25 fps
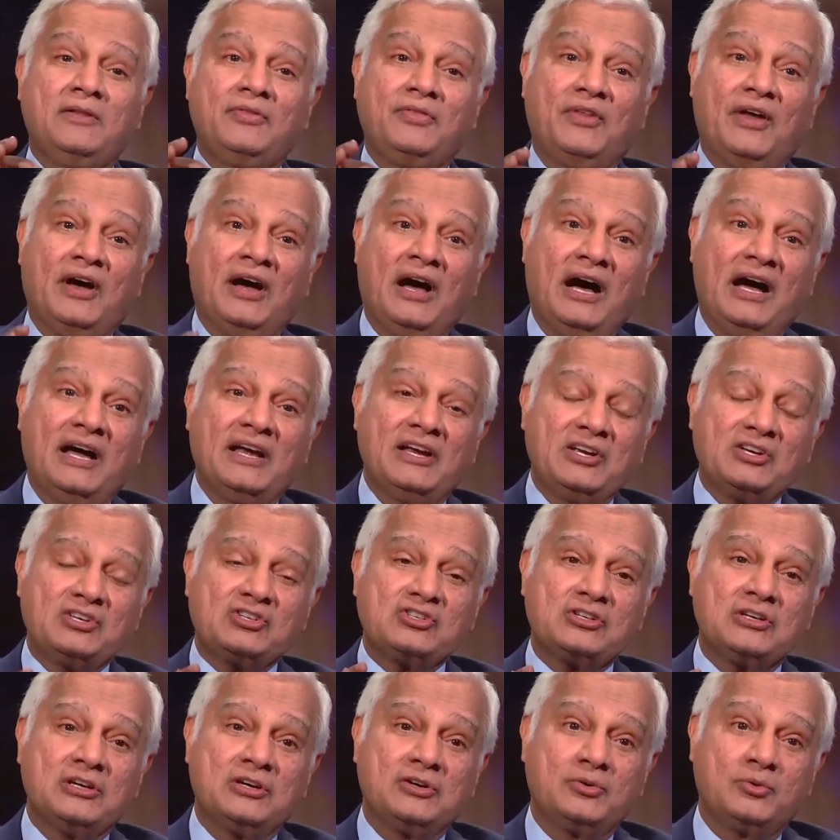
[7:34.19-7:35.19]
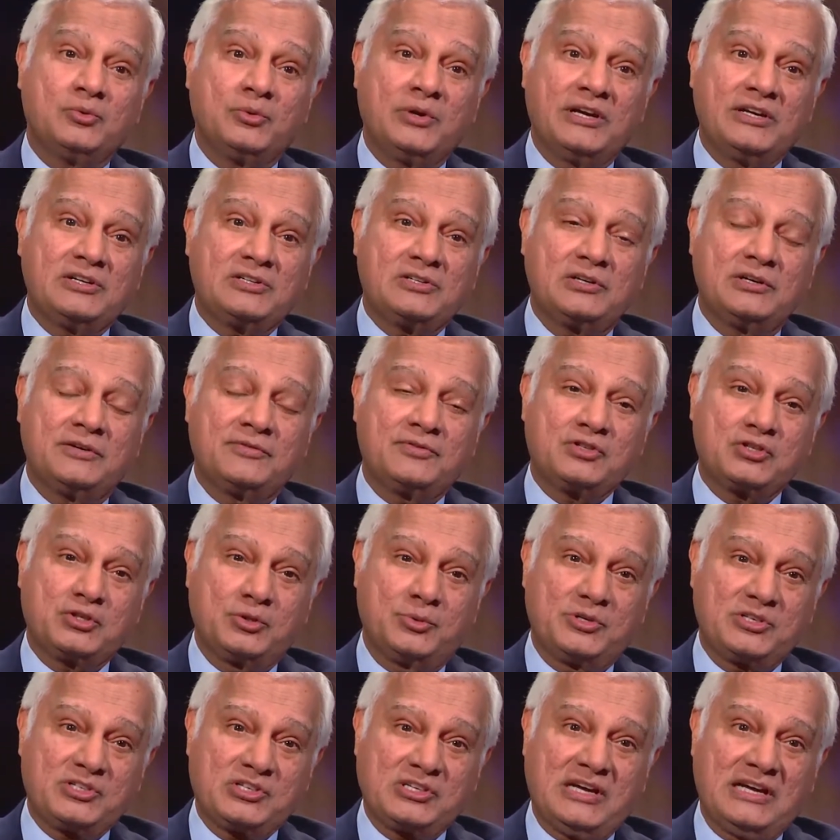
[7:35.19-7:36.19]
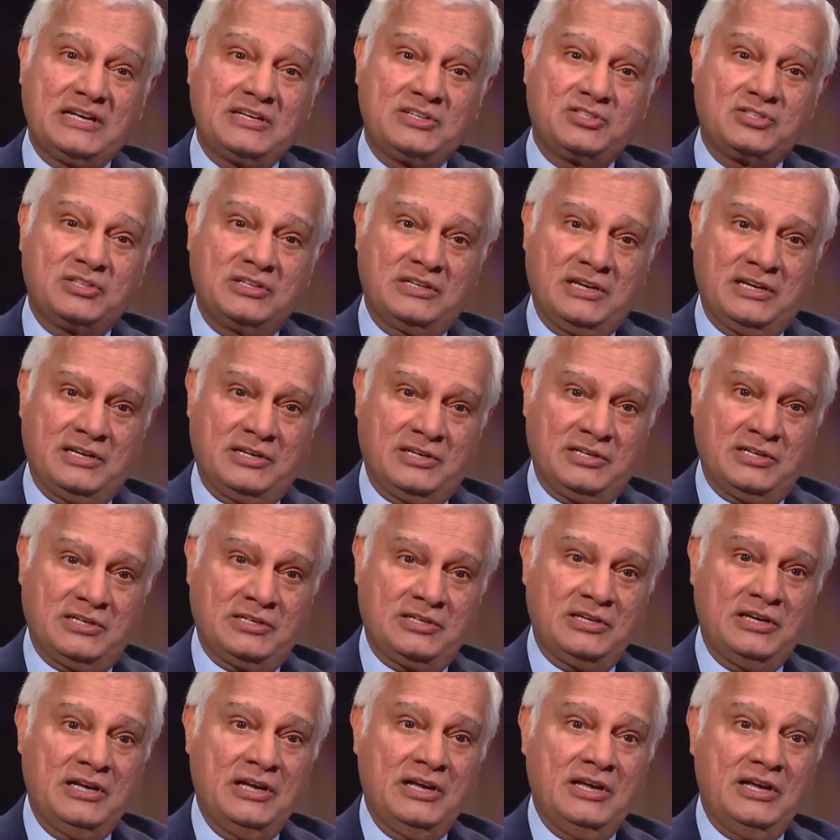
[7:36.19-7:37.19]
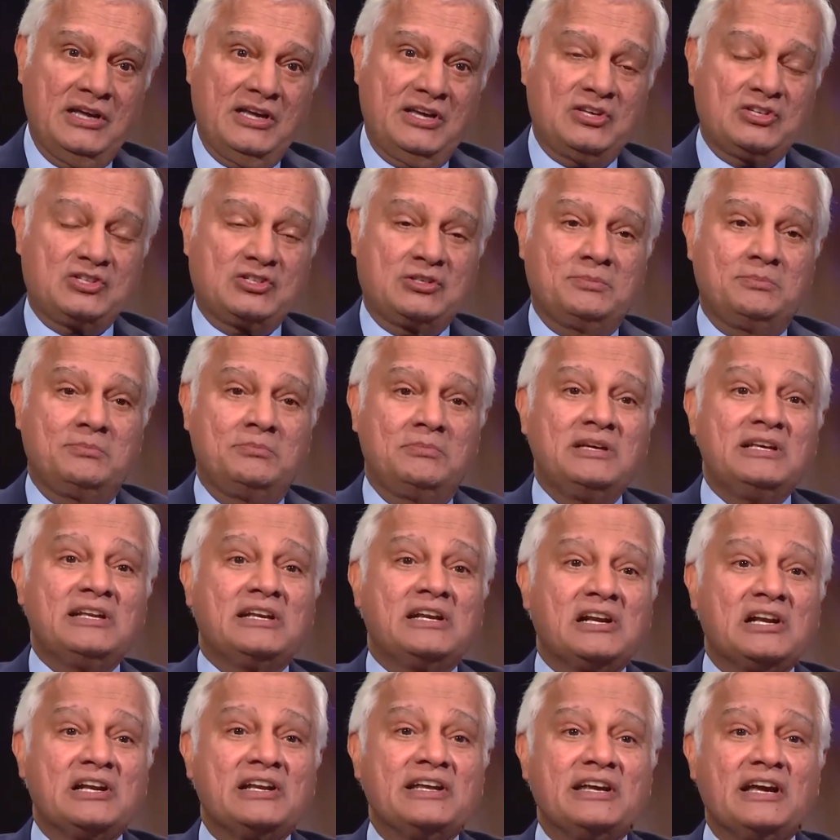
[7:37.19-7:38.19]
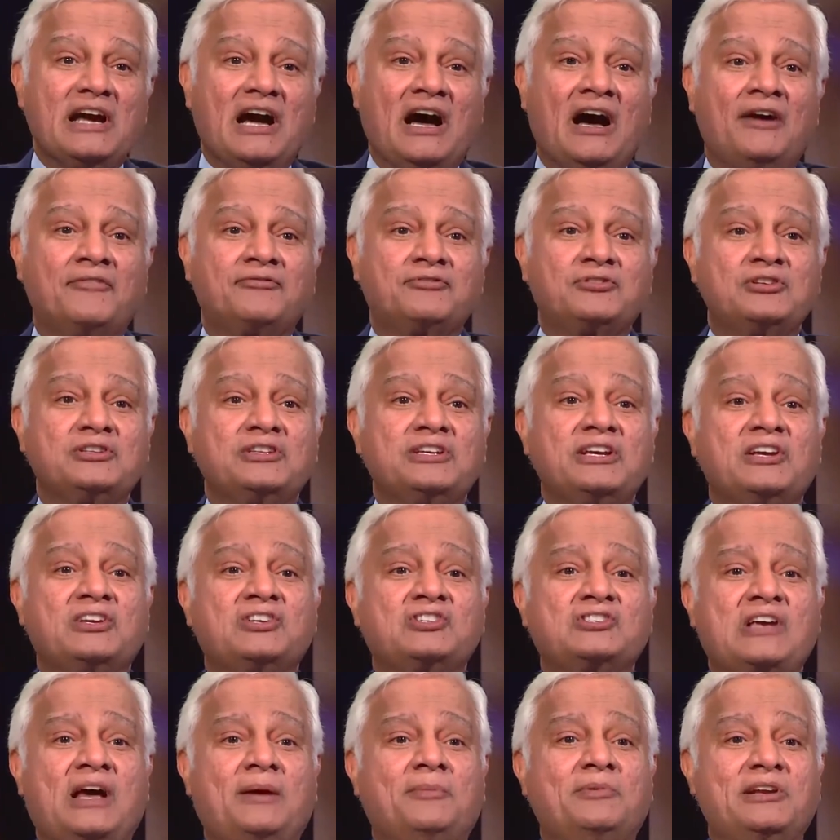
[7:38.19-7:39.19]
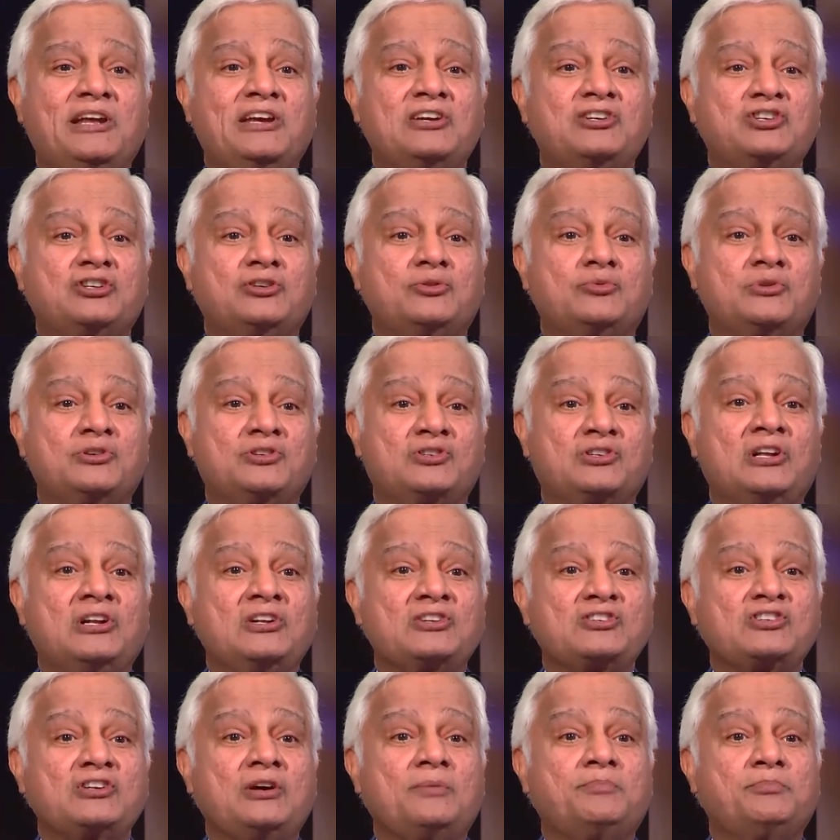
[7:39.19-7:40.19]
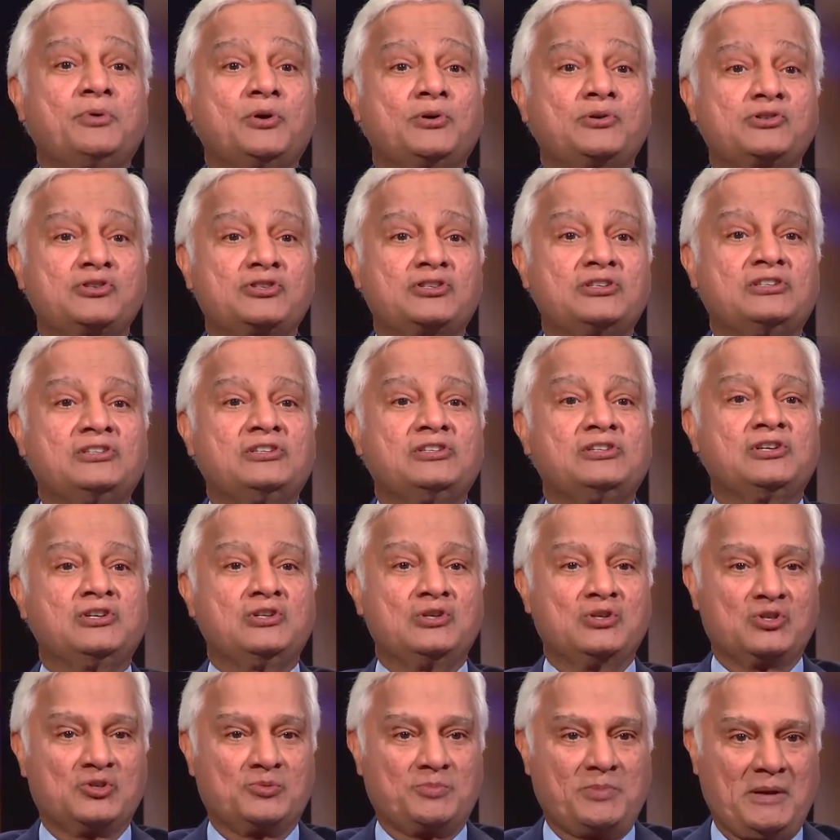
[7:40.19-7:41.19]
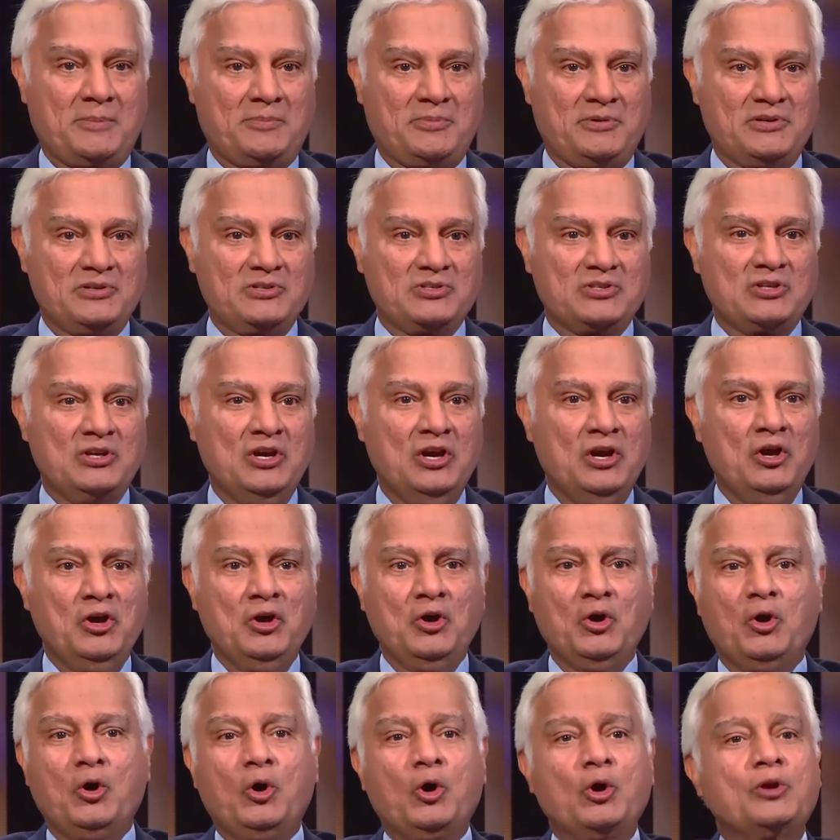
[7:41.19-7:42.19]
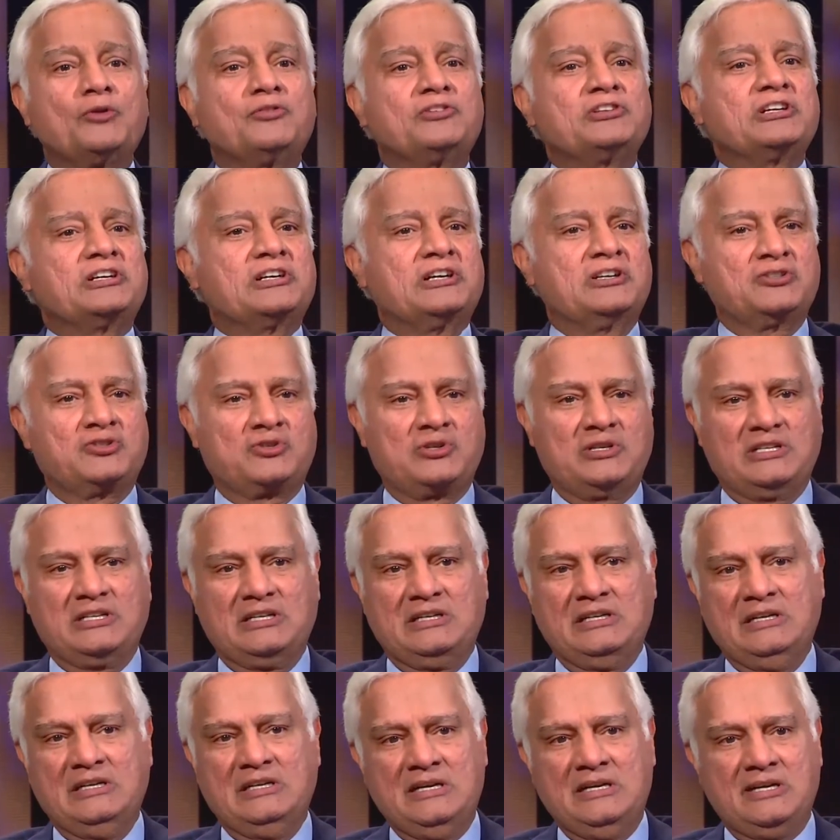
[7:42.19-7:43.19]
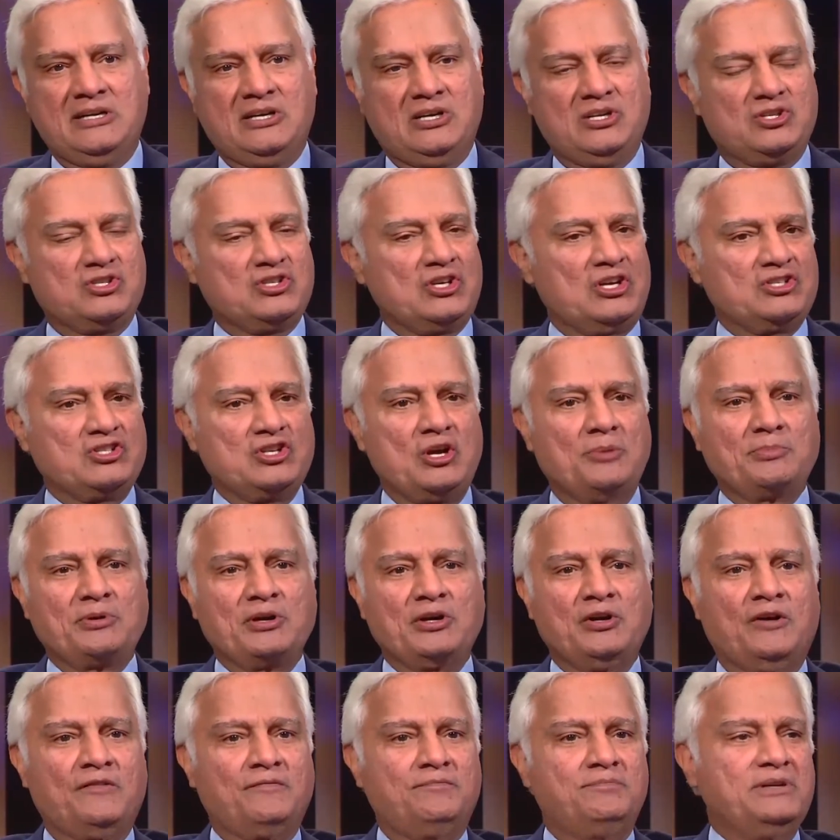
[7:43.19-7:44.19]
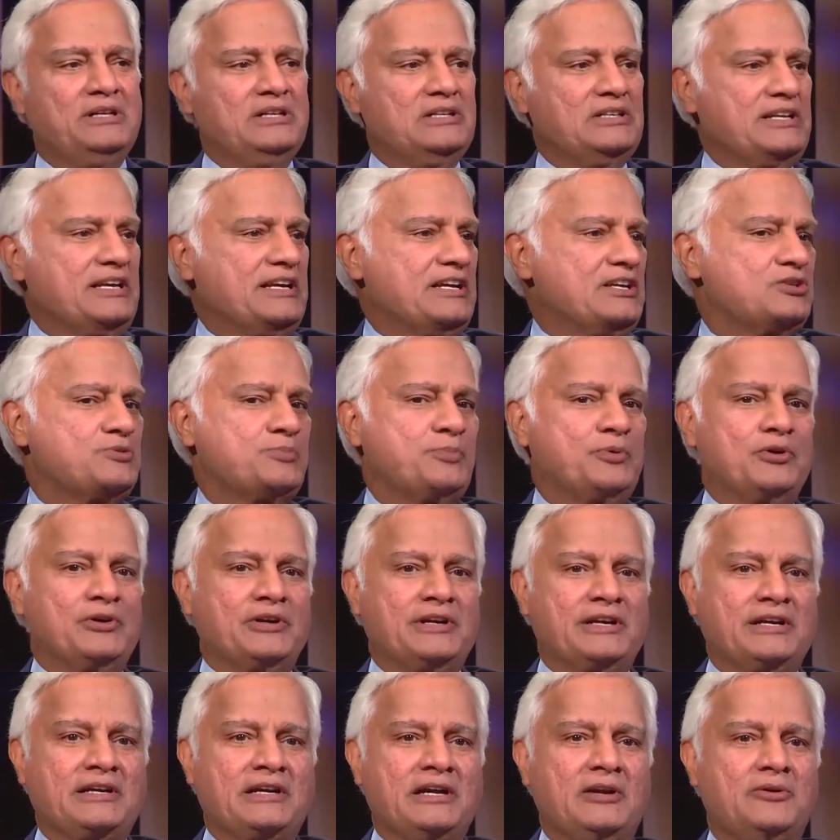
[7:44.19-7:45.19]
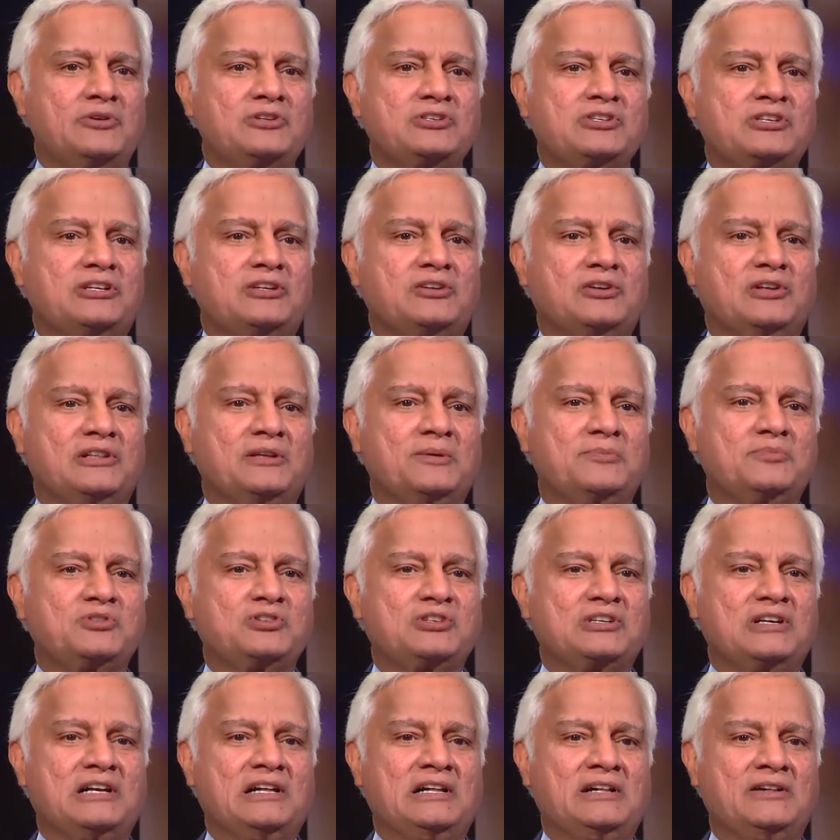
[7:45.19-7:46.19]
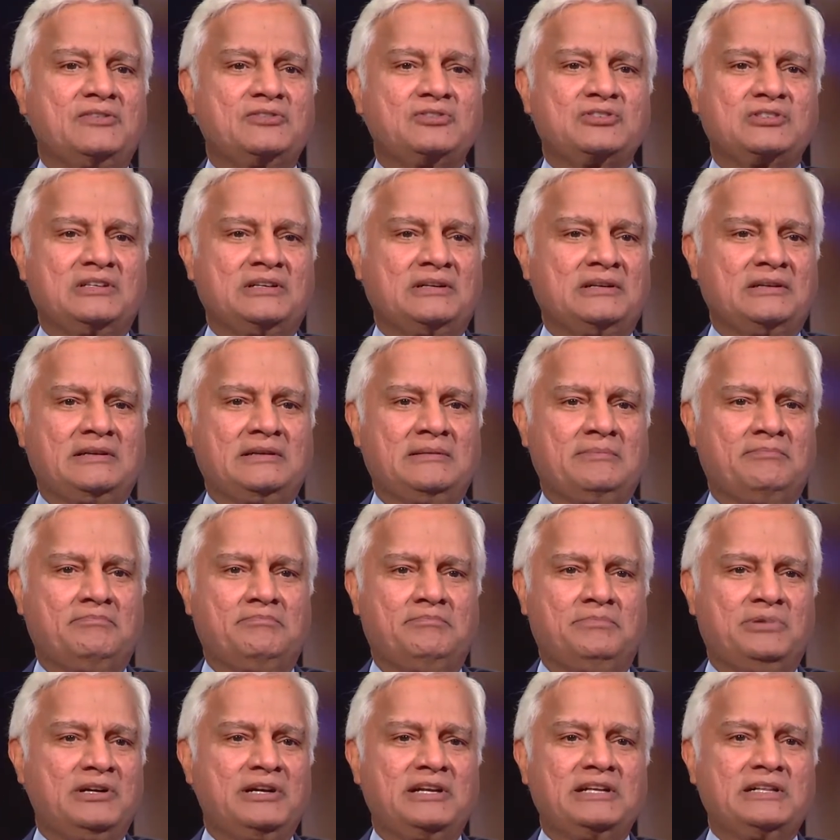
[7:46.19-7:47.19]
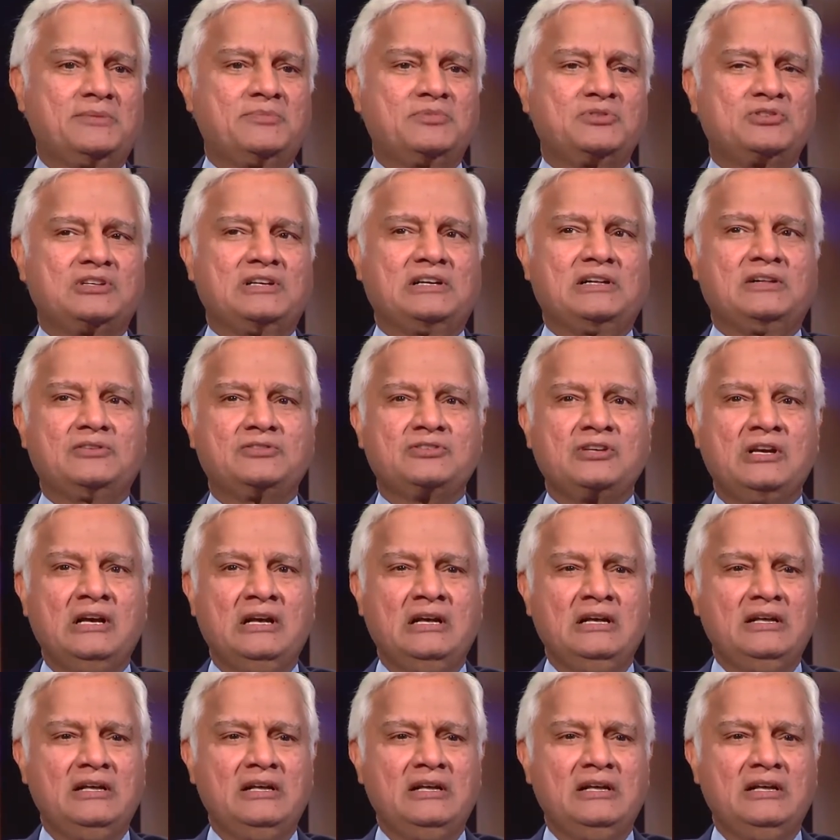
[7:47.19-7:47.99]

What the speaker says: The highest rate of suicides in India is immediately after the examination results are posted in the newspapers. All over the country, kids are jumping off buildings, pouring kerosene on themselves and burning themselves.